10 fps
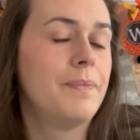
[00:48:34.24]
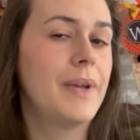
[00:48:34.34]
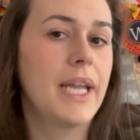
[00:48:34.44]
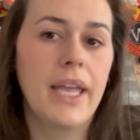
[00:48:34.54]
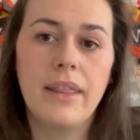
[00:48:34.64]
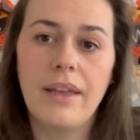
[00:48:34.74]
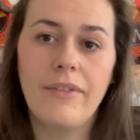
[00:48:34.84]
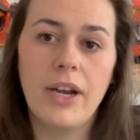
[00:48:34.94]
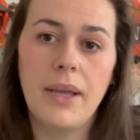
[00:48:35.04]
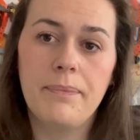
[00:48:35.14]
I can't think of
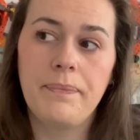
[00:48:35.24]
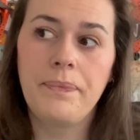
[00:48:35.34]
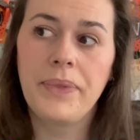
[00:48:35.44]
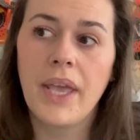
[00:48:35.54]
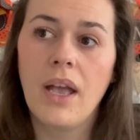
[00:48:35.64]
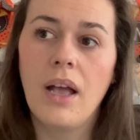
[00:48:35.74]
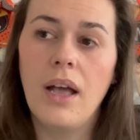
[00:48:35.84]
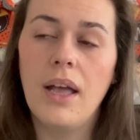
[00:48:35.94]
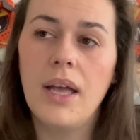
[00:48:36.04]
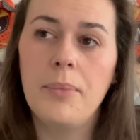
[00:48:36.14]
her name.
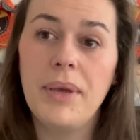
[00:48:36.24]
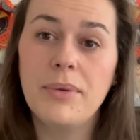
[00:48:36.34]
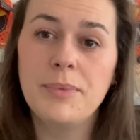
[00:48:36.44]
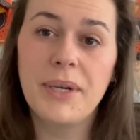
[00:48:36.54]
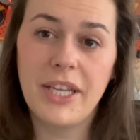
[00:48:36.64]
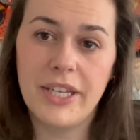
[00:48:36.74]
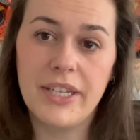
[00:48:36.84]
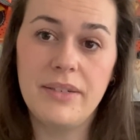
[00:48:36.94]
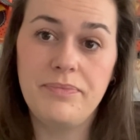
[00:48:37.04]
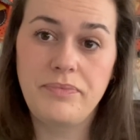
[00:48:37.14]
It was pretty
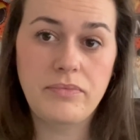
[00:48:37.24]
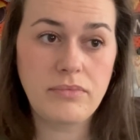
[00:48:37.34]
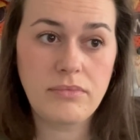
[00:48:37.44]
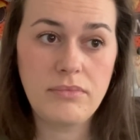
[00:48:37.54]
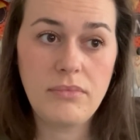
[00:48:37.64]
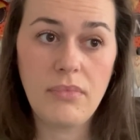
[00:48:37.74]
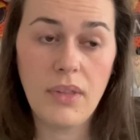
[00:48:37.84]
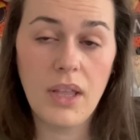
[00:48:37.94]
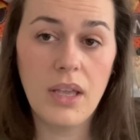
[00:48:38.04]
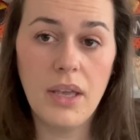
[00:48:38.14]
good.
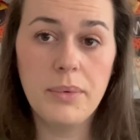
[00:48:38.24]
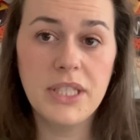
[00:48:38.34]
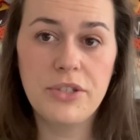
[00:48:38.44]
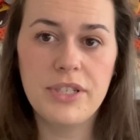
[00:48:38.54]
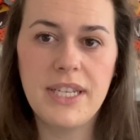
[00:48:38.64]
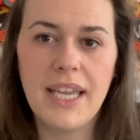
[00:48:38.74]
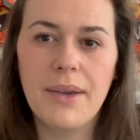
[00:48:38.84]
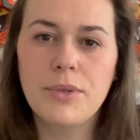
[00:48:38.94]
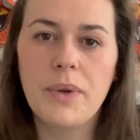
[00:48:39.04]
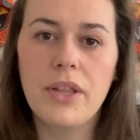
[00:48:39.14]
It was interesting. It
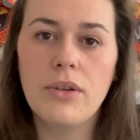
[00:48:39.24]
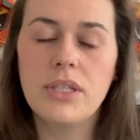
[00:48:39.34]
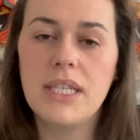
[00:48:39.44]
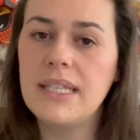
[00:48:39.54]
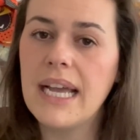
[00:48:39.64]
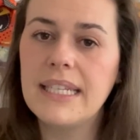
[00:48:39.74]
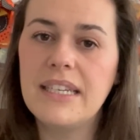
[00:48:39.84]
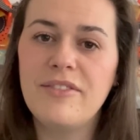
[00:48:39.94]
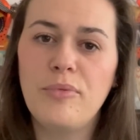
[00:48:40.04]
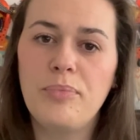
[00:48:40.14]
was one of those
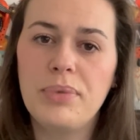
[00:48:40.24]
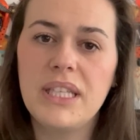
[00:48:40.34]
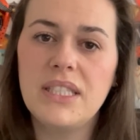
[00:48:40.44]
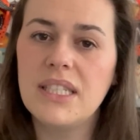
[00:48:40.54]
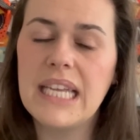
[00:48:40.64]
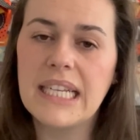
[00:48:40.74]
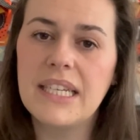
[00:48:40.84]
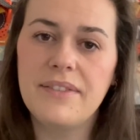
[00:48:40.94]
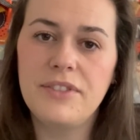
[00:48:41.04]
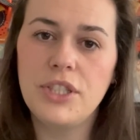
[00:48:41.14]
police
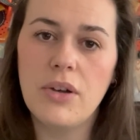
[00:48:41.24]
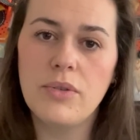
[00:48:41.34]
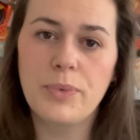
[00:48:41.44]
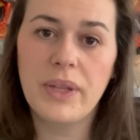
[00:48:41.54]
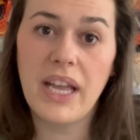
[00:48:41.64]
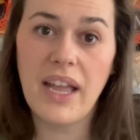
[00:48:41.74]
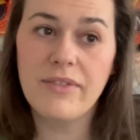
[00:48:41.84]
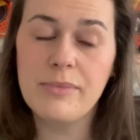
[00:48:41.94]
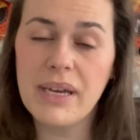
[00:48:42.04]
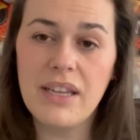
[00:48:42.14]
detective shows where like
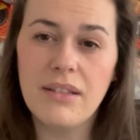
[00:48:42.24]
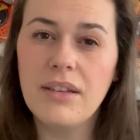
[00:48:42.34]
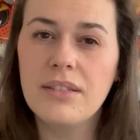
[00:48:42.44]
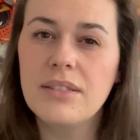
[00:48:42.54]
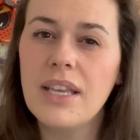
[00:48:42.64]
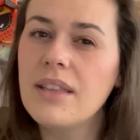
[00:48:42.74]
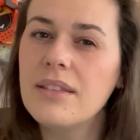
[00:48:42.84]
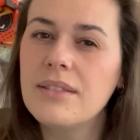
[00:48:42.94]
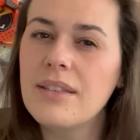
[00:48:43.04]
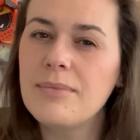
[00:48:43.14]
everybody looks like the
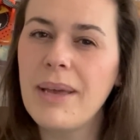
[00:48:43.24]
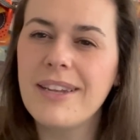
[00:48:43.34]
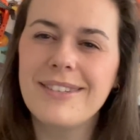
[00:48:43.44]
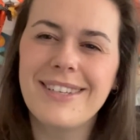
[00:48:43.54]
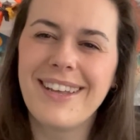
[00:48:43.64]
suspect.